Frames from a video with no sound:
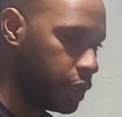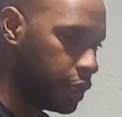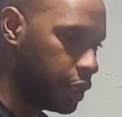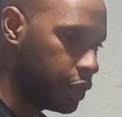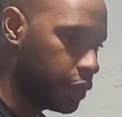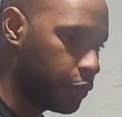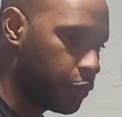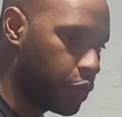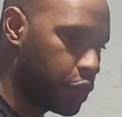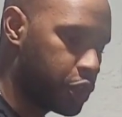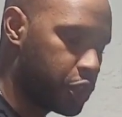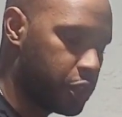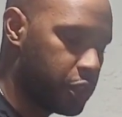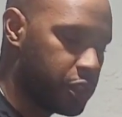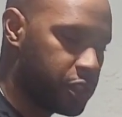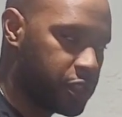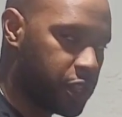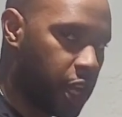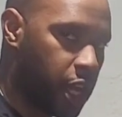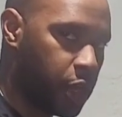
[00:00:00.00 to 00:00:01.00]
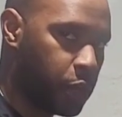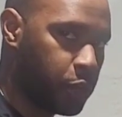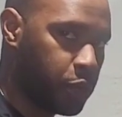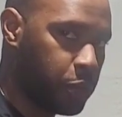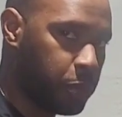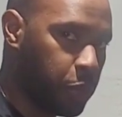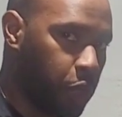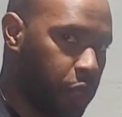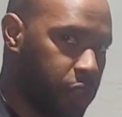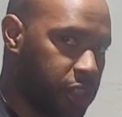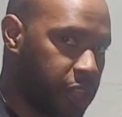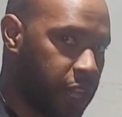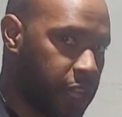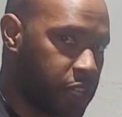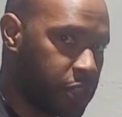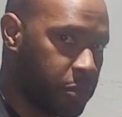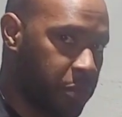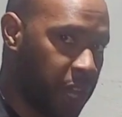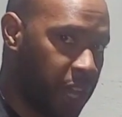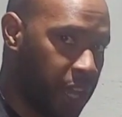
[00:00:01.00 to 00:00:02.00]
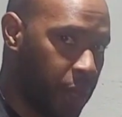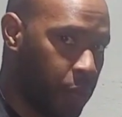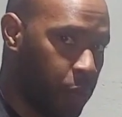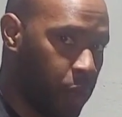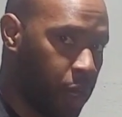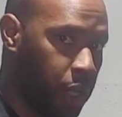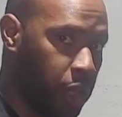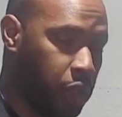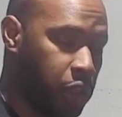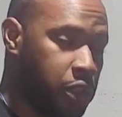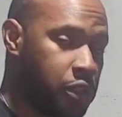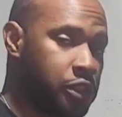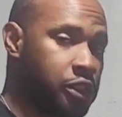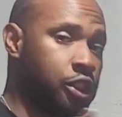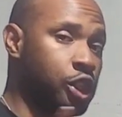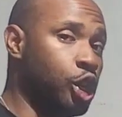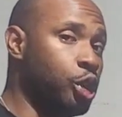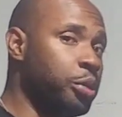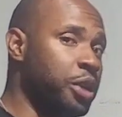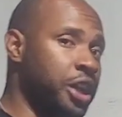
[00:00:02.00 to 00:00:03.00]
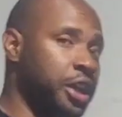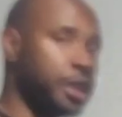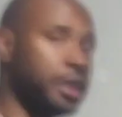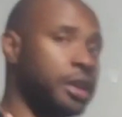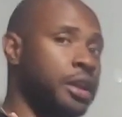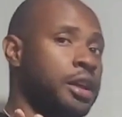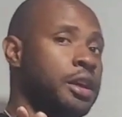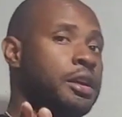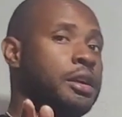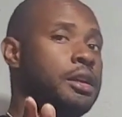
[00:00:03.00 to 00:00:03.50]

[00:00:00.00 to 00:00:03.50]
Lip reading: get the version of the stock with the bolt action magwell, assuming,